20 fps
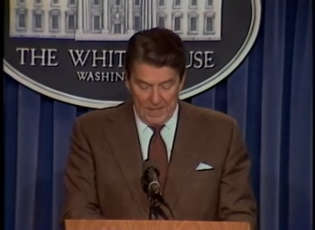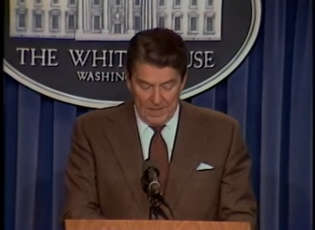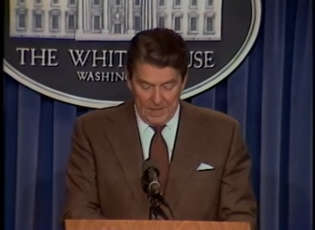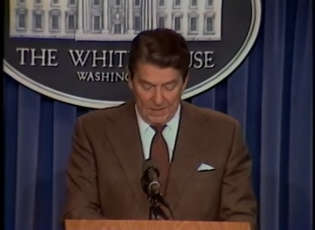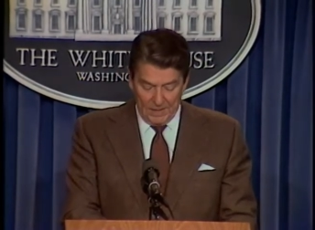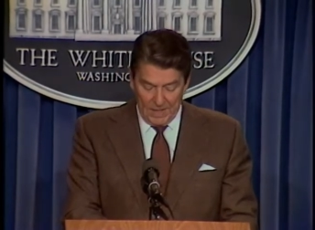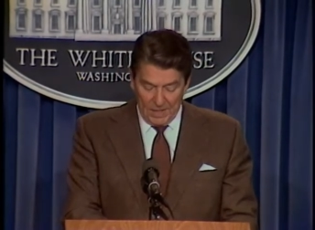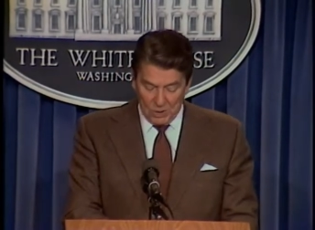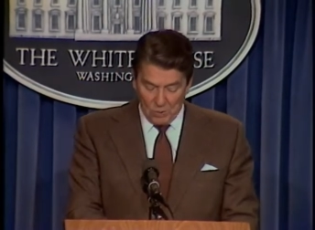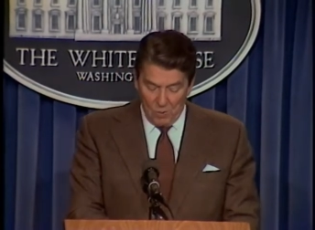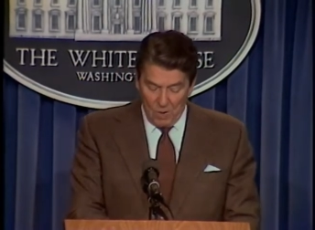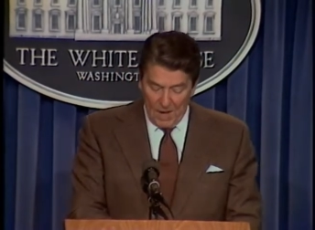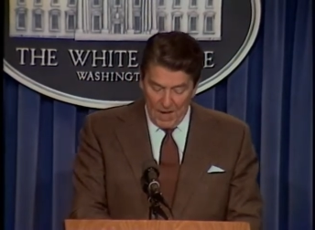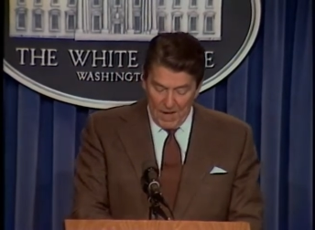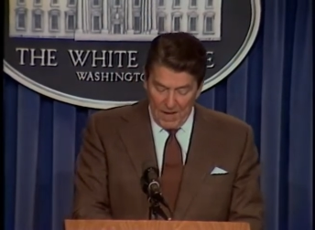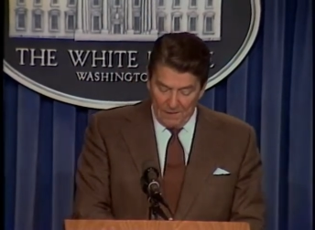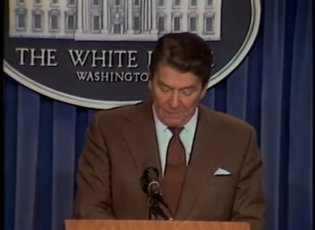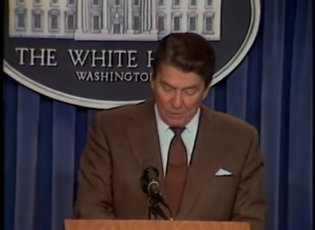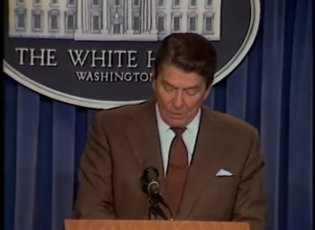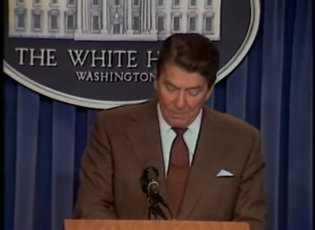And that's
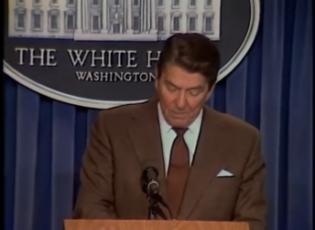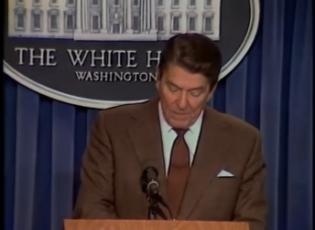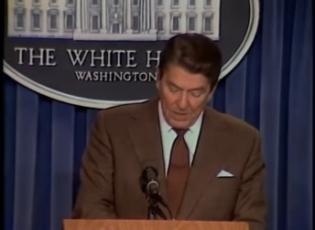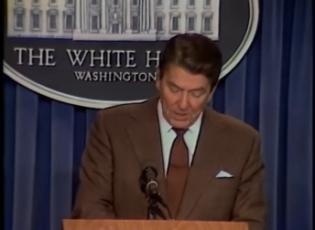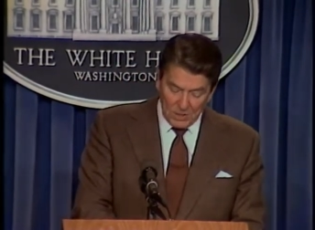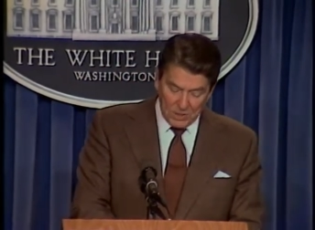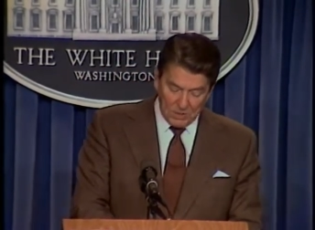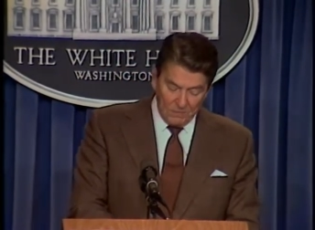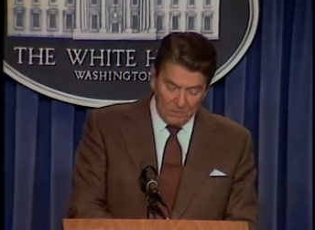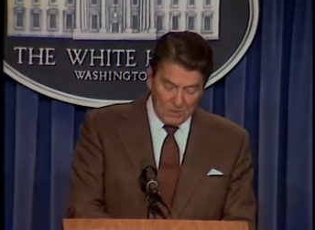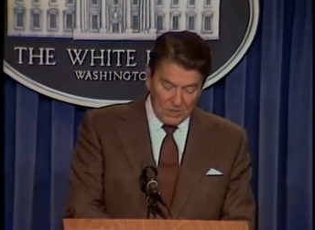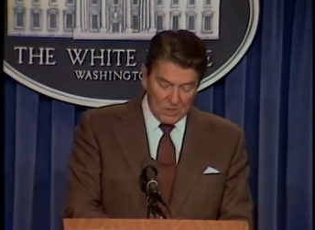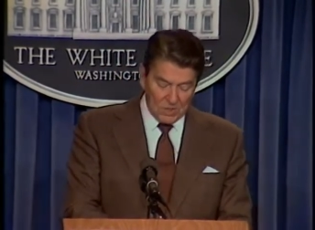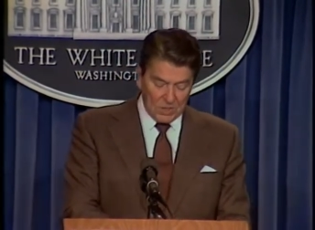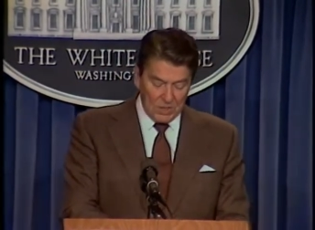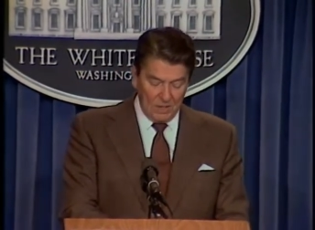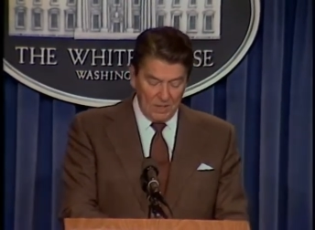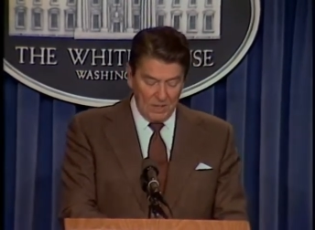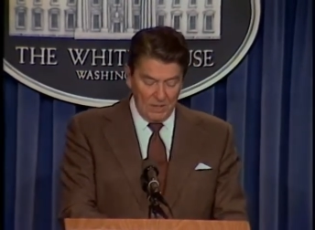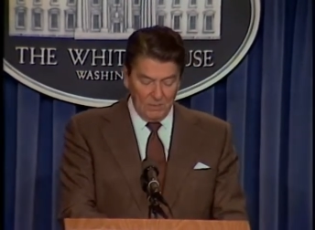why, after months of
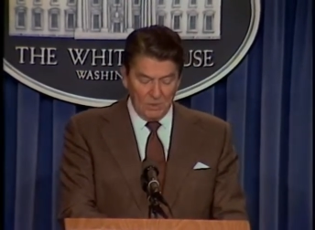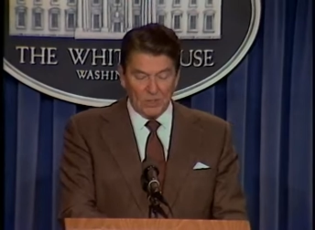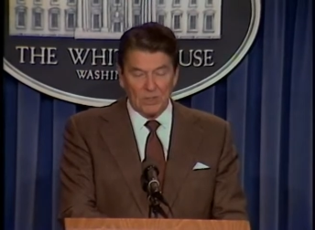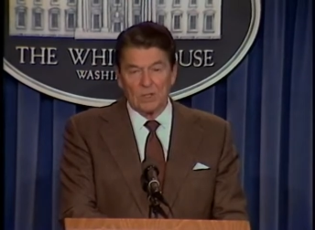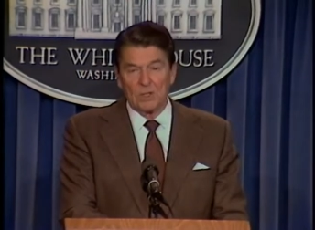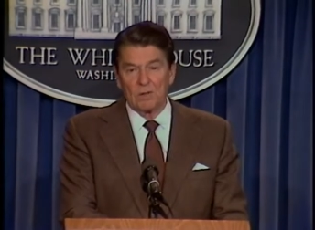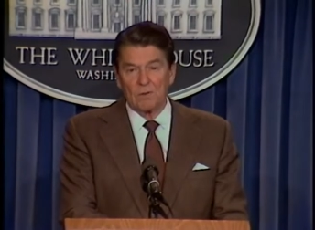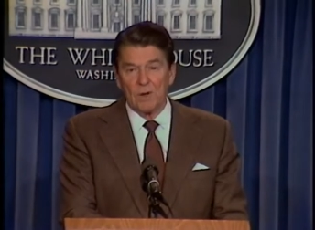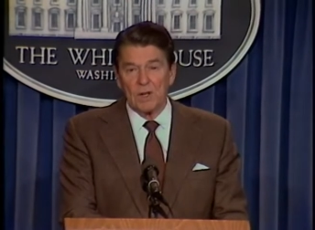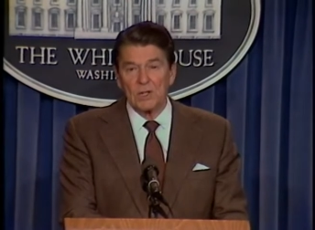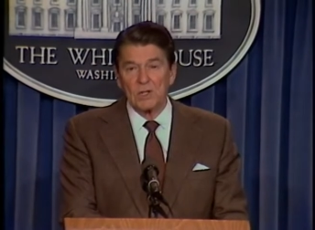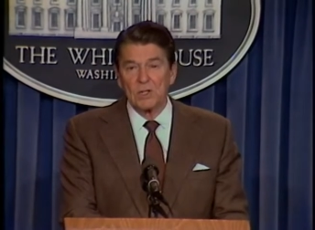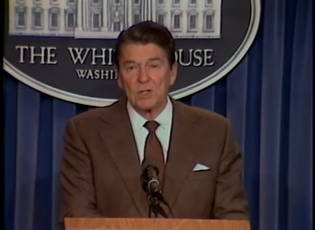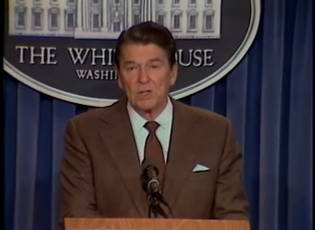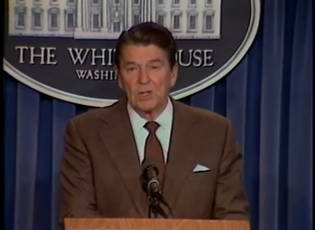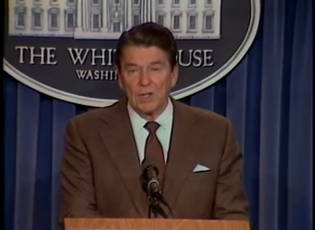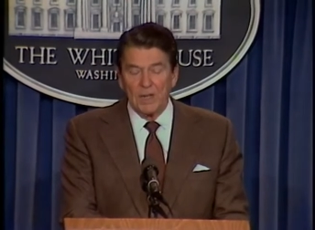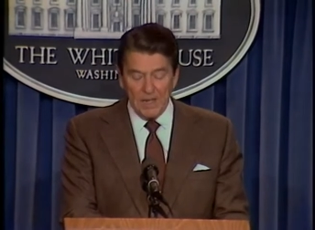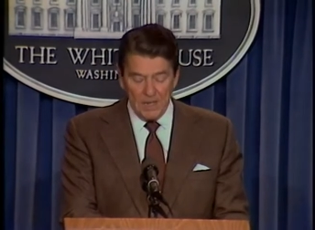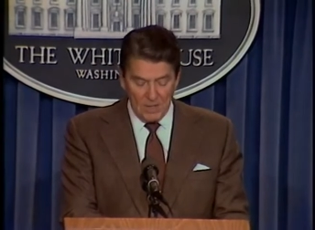consulting with
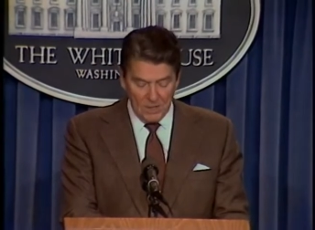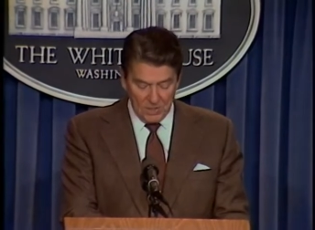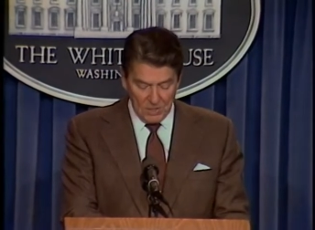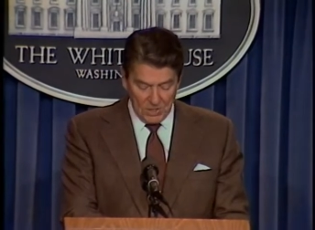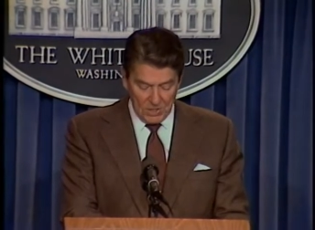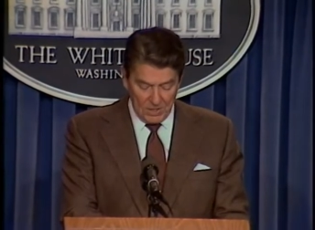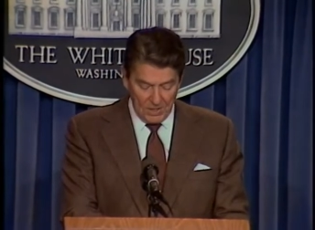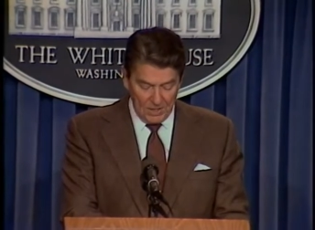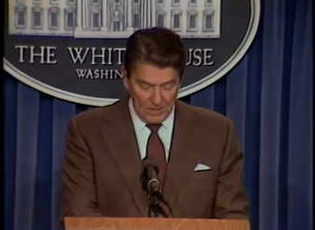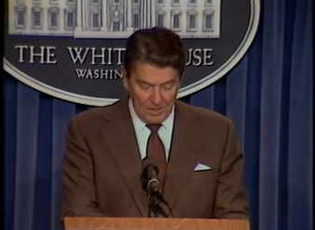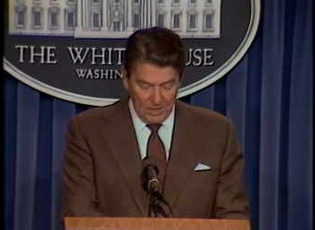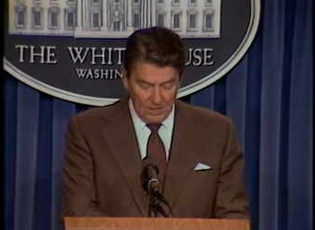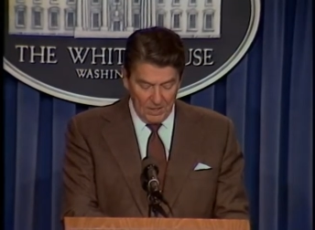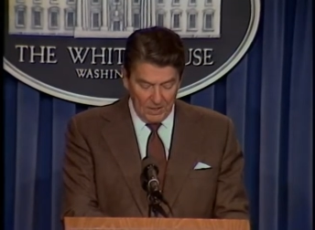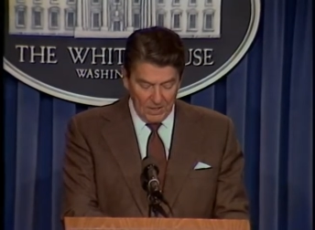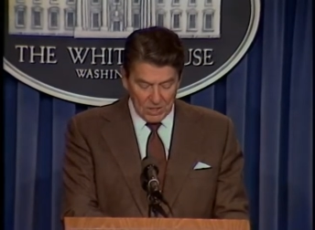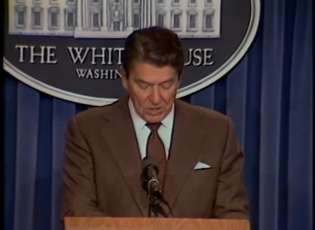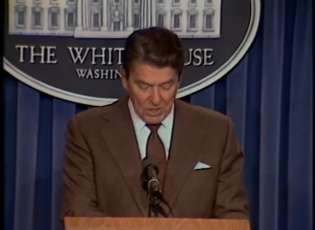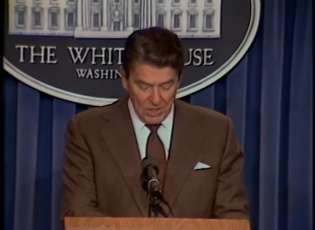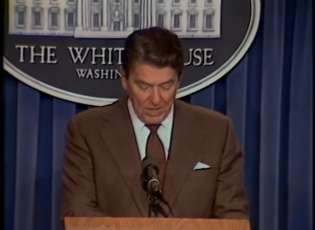congressional leaders and
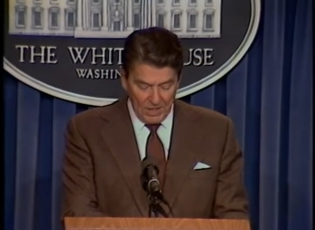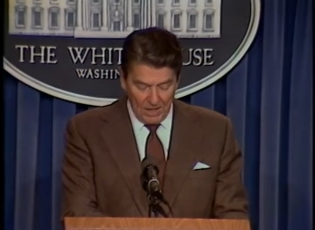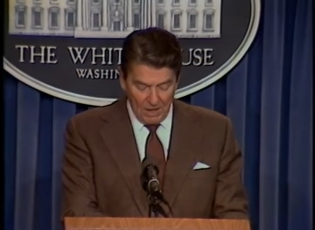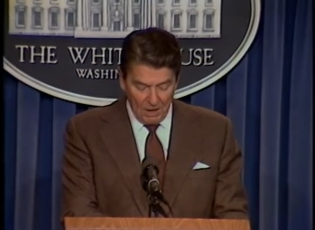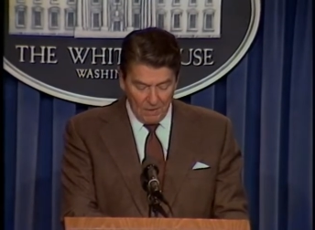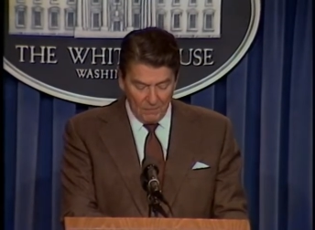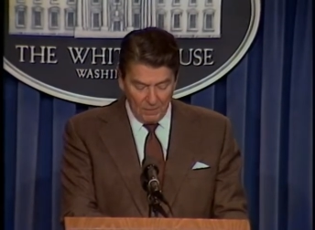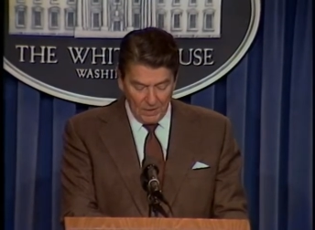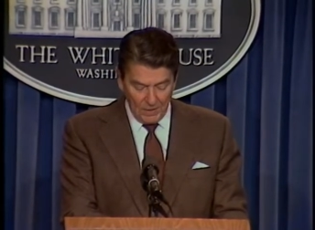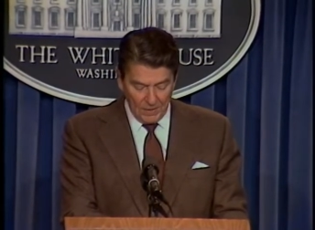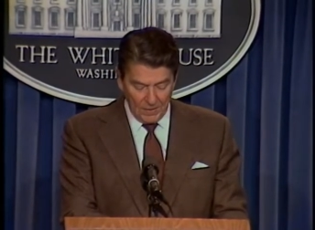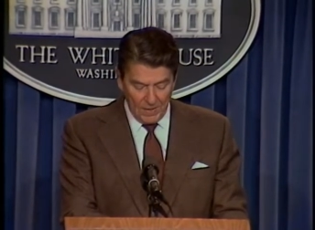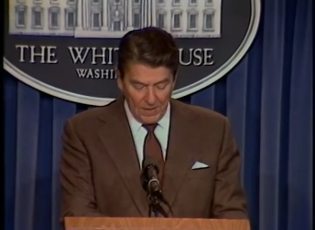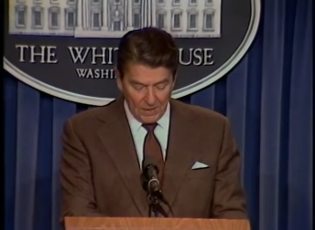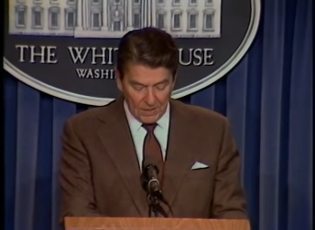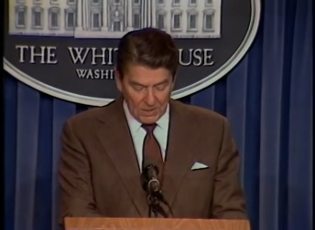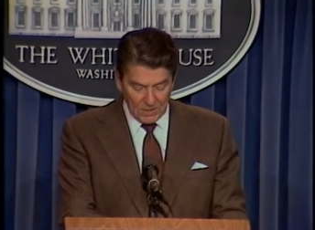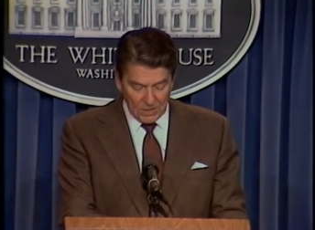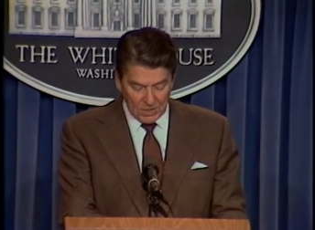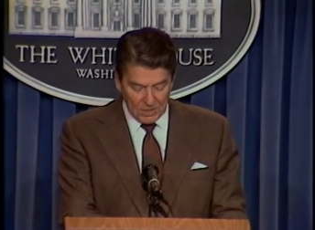listening carefully to
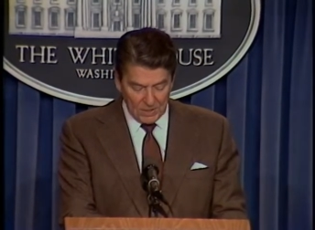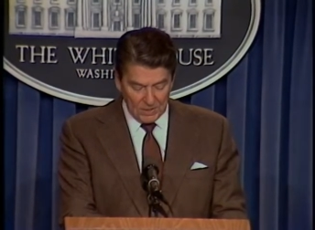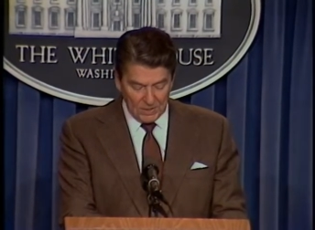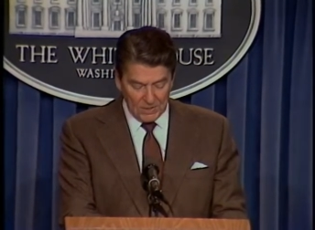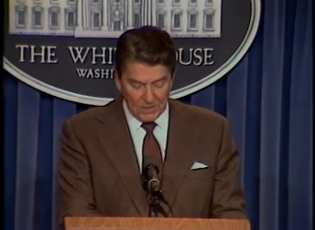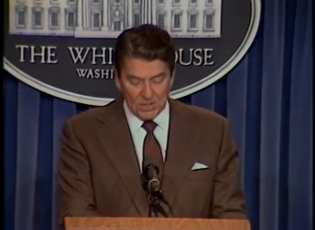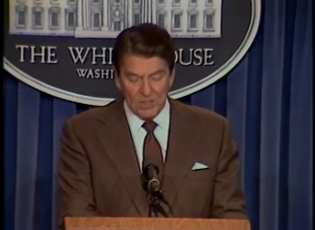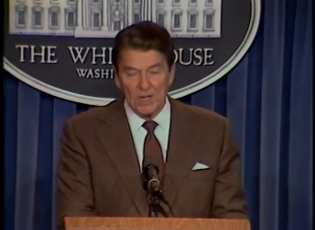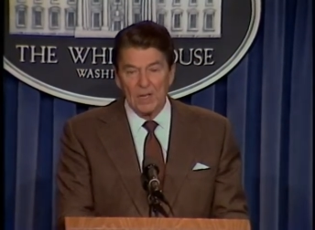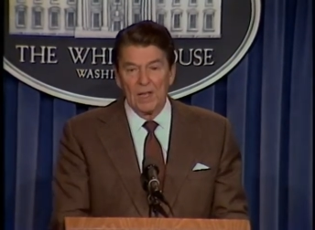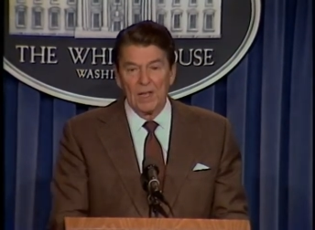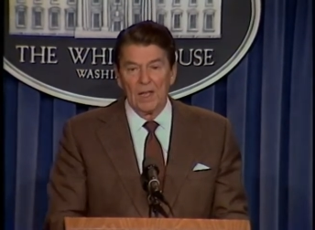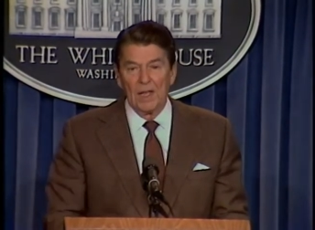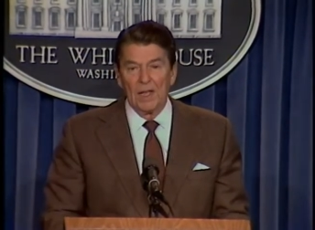their concerns,